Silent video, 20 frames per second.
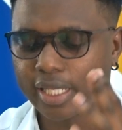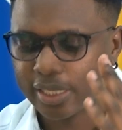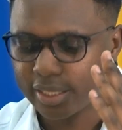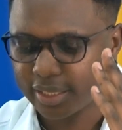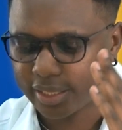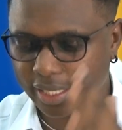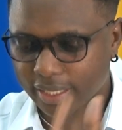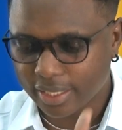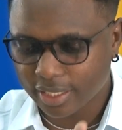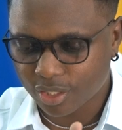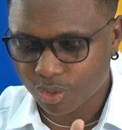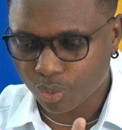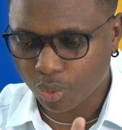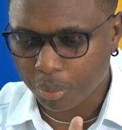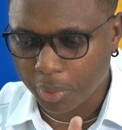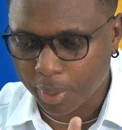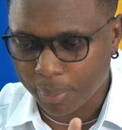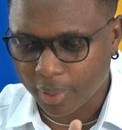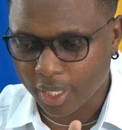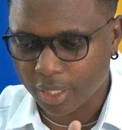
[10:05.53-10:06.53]
say this is
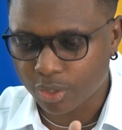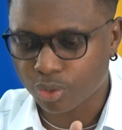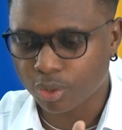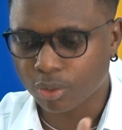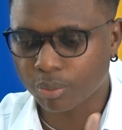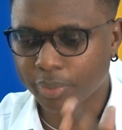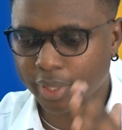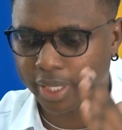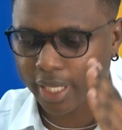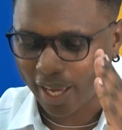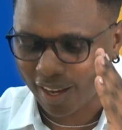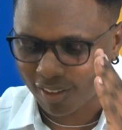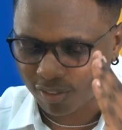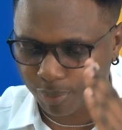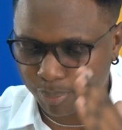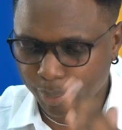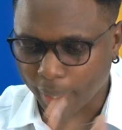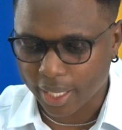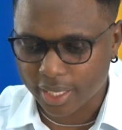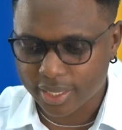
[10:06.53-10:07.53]
what my plan told me,
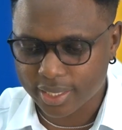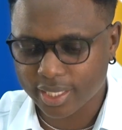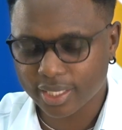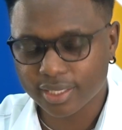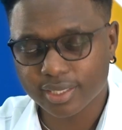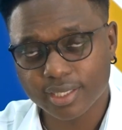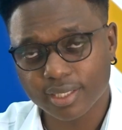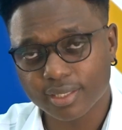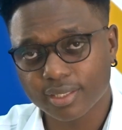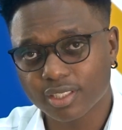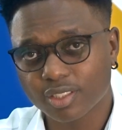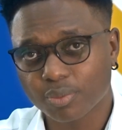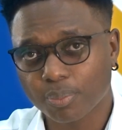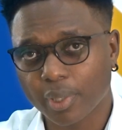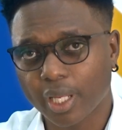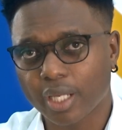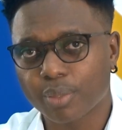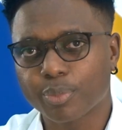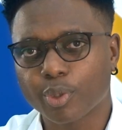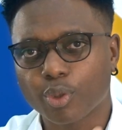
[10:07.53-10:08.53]
I've backtested this plan,